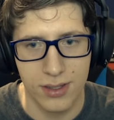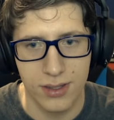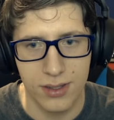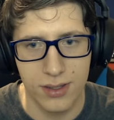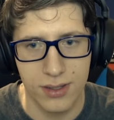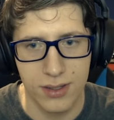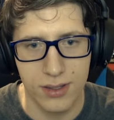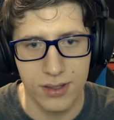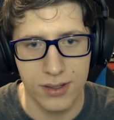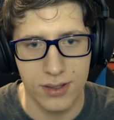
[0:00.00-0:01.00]

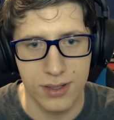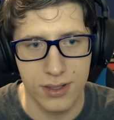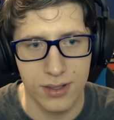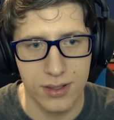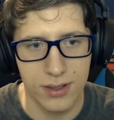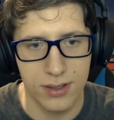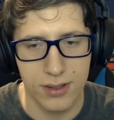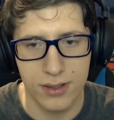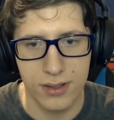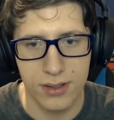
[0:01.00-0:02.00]

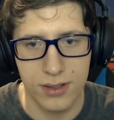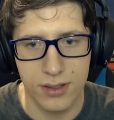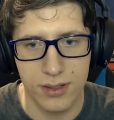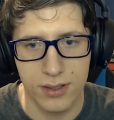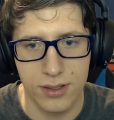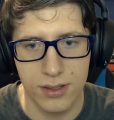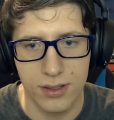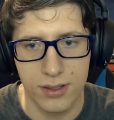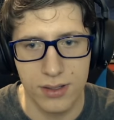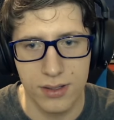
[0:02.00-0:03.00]

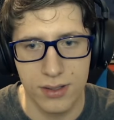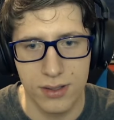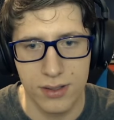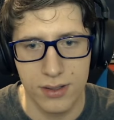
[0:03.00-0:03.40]
(no one is talking)